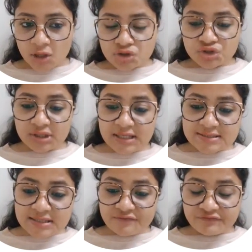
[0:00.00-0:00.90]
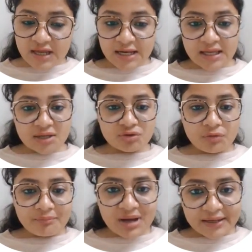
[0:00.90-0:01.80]
So these are very,
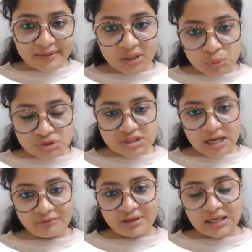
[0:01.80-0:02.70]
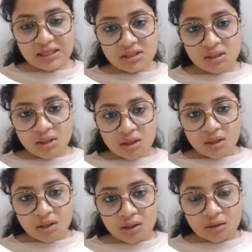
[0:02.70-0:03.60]
minute and very,
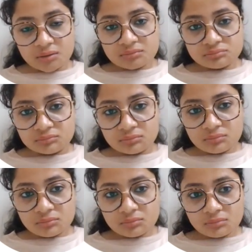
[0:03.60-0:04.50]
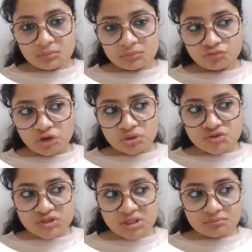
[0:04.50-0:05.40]
what to
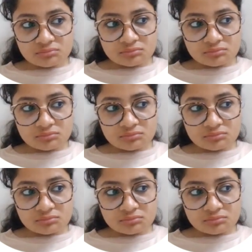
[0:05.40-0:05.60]
say,